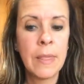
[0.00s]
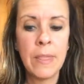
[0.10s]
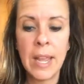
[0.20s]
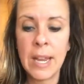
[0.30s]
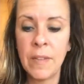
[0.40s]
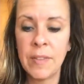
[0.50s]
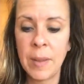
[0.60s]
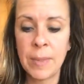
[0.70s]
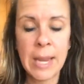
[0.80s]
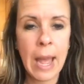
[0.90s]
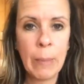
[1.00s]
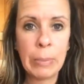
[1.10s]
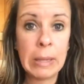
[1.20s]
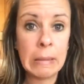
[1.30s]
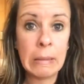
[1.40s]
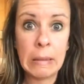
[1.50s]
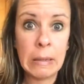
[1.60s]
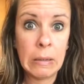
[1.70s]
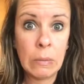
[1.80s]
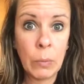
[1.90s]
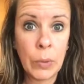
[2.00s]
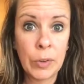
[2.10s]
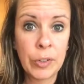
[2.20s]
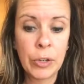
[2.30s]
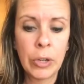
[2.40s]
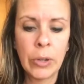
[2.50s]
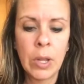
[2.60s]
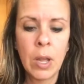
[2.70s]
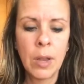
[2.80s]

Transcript: Then if something happened, then we were screwed.